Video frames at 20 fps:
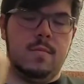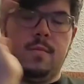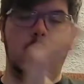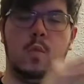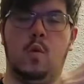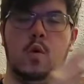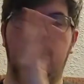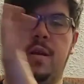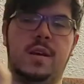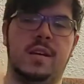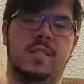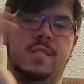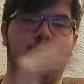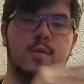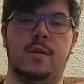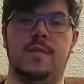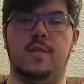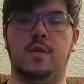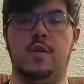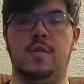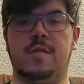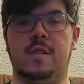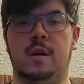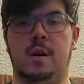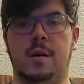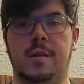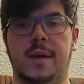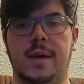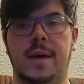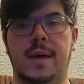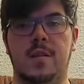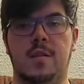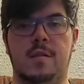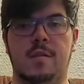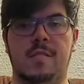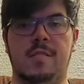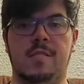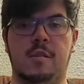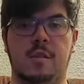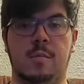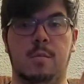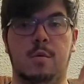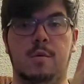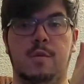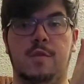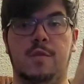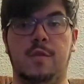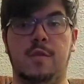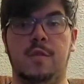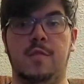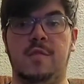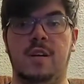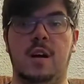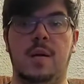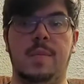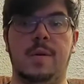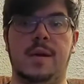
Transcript: warnings, previews, and all that, and you had to start the movie from the very